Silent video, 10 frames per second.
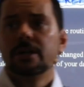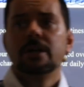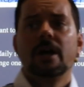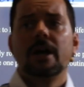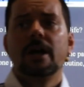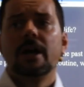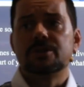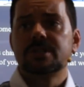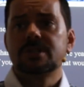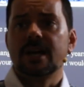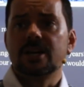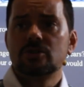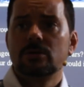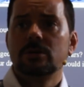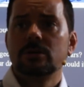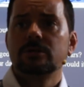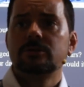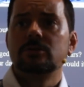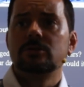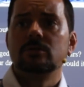and their schedule
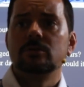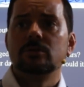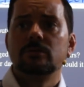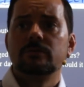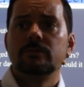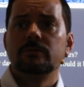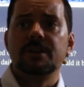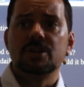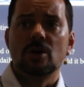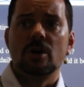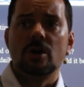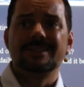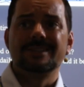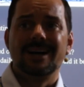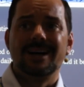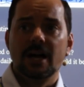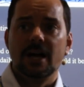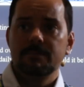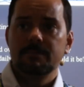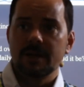to finish on
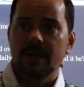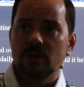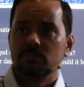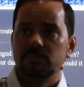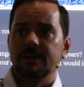time and complete